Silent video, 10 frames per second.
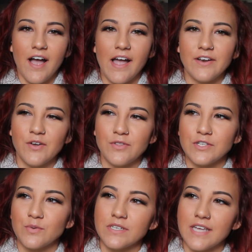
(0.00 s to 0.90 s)
I know
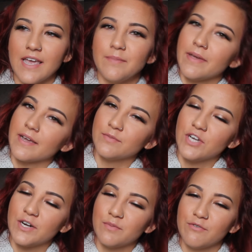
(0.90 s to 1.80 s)
this was a makeup
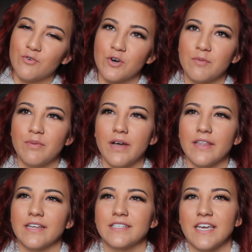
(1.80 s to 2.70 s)
channel before,
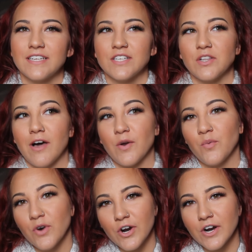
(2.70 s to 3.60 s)
but that takes a lot
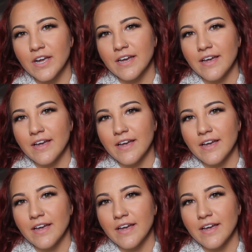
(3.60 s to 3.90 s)
of work,